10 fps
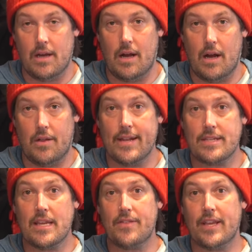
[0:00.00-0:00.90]
The
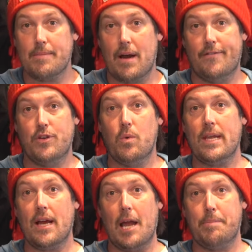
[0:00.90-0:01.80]
next thing to think about, if you
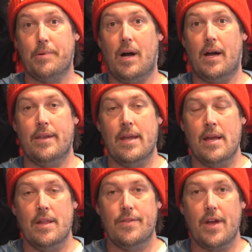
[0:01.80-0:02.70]
want to get
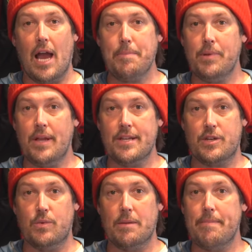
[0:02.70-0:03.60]
Hypalon
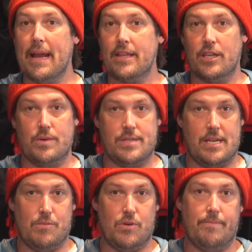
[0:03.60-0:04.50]
isn't really made in the US
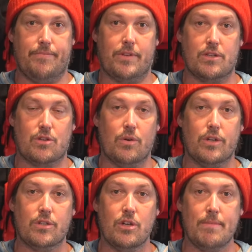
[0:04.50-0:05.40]
anymore. So
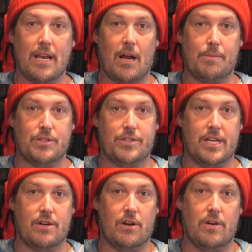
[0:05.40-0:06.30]
your two main options
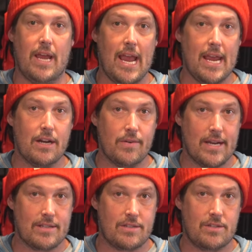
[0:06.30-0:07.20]
here are
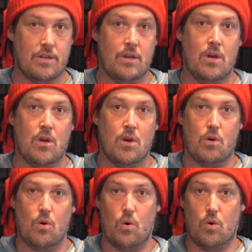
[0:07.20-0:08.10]
NRS
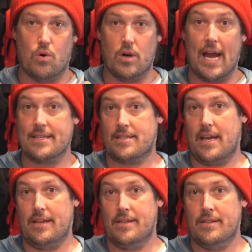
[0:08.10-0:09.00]
or Highside.